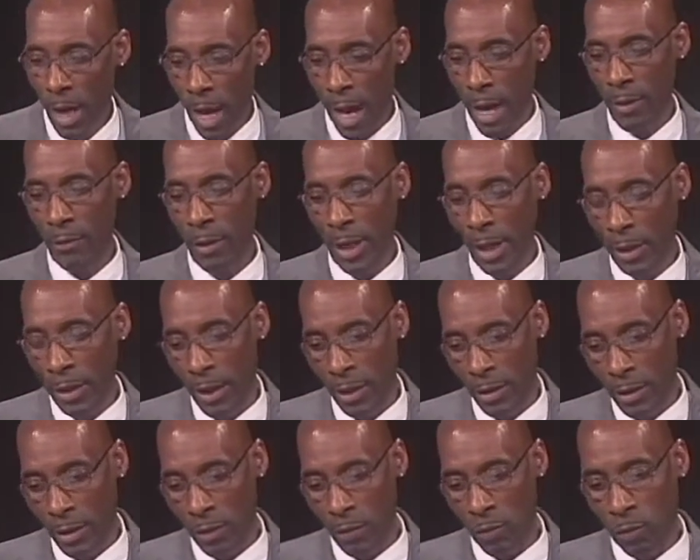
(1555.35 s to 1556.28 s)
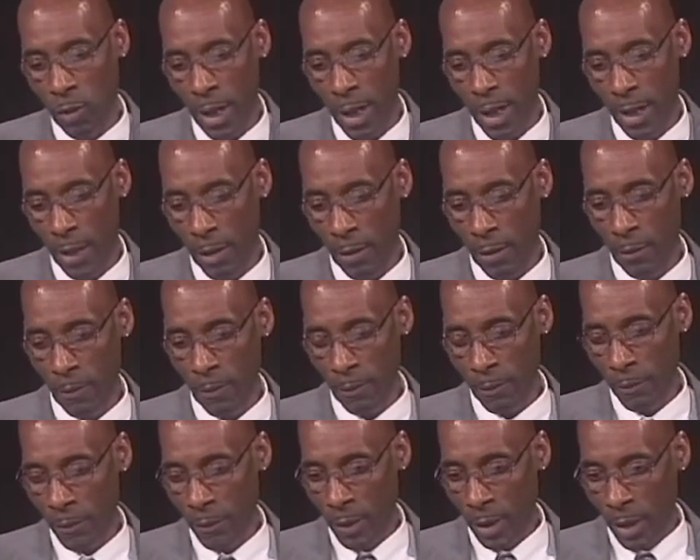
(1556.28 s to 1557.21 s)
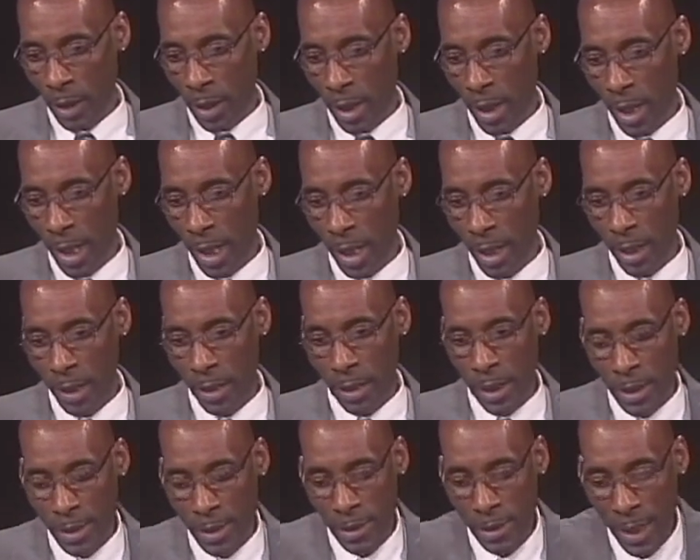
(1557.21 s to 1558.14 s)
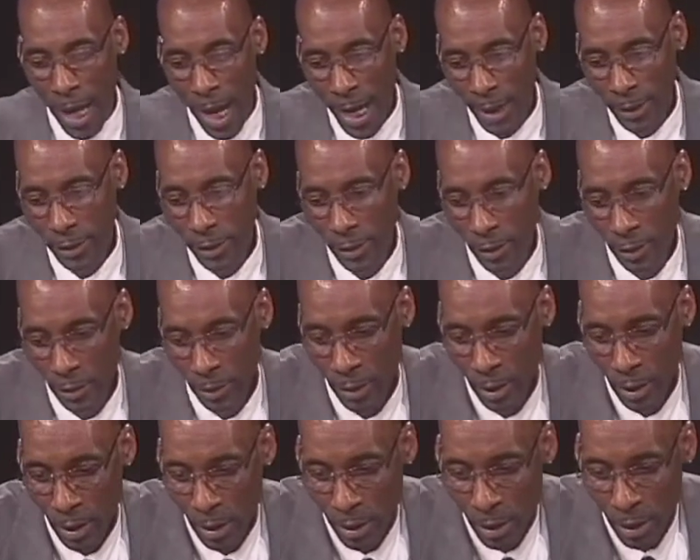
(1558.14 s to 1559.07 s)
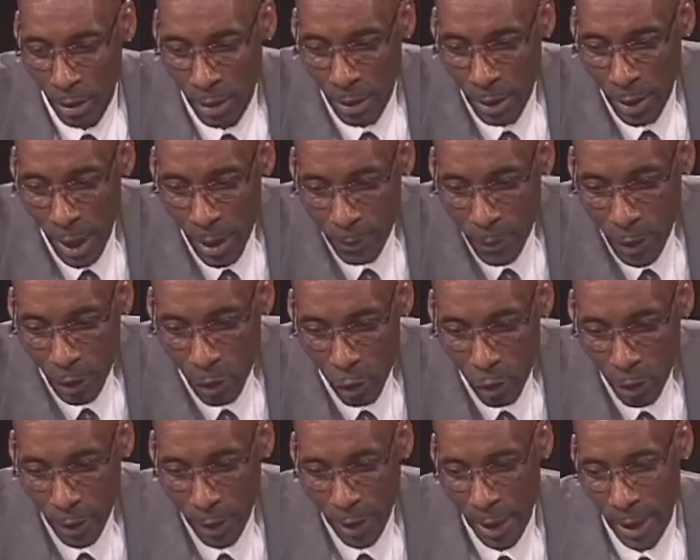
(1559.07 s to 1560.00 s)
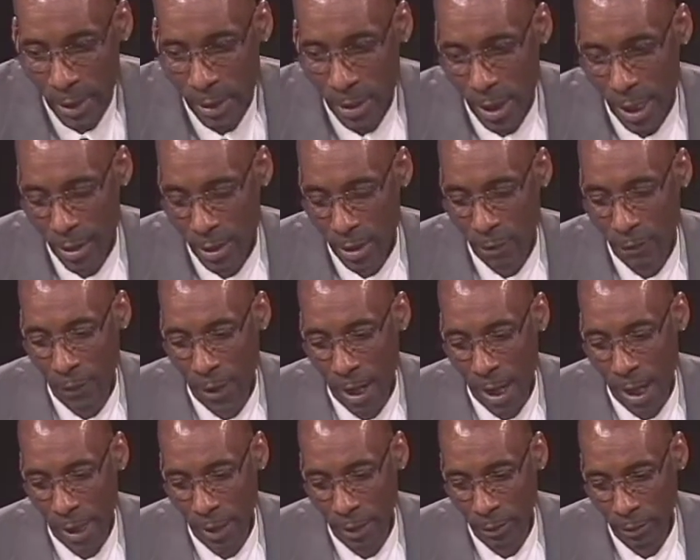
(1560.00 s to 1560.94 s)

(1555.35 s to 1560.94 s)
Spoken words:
Now I read this as well, and this doctor came to court and testified